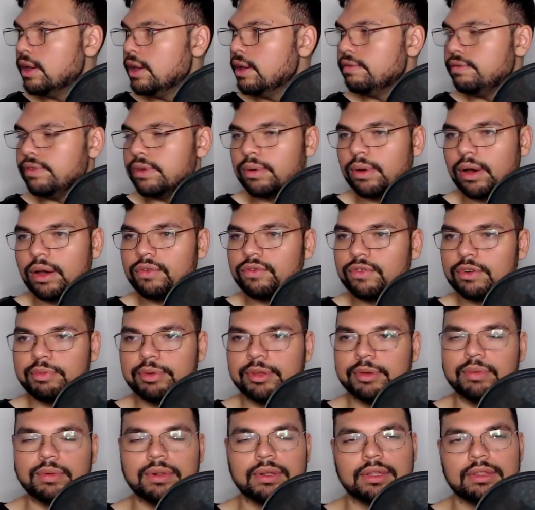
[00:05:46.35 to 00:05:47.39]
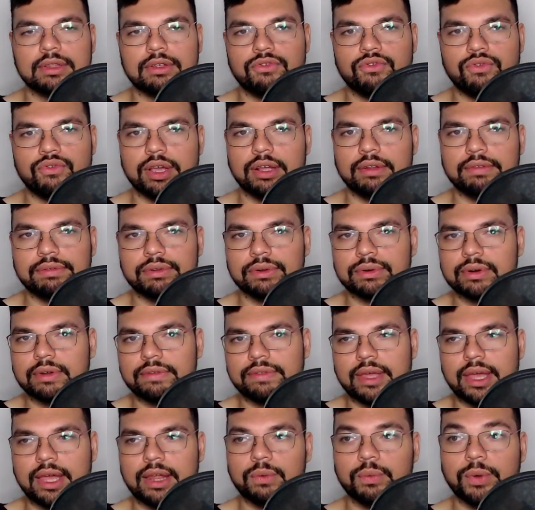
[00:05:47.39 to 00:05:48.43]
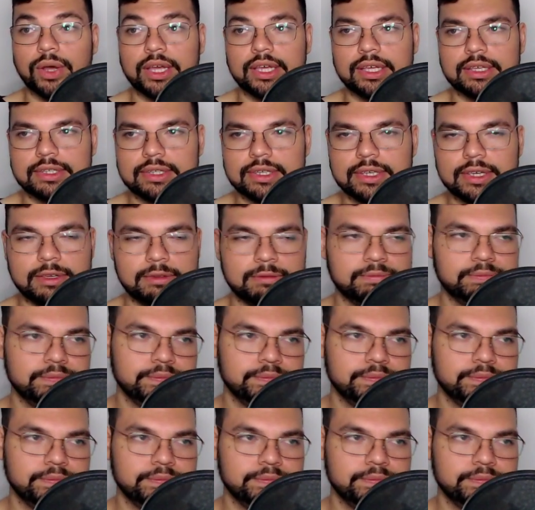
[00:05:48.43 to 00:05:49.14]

few hundred people on the trade floor of the NYSE.